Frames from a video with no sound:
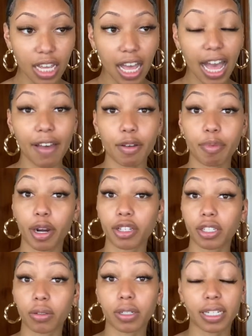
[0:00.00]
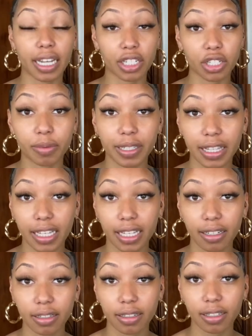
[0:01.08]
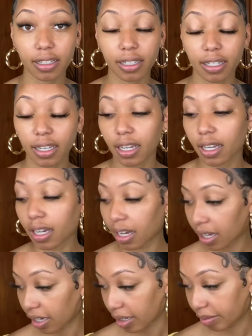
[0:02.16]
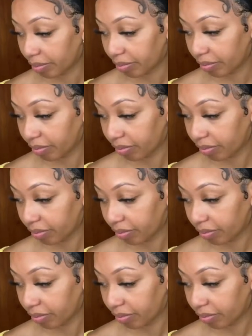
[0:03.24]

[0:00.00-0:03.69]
I have a personal connection with it. Um,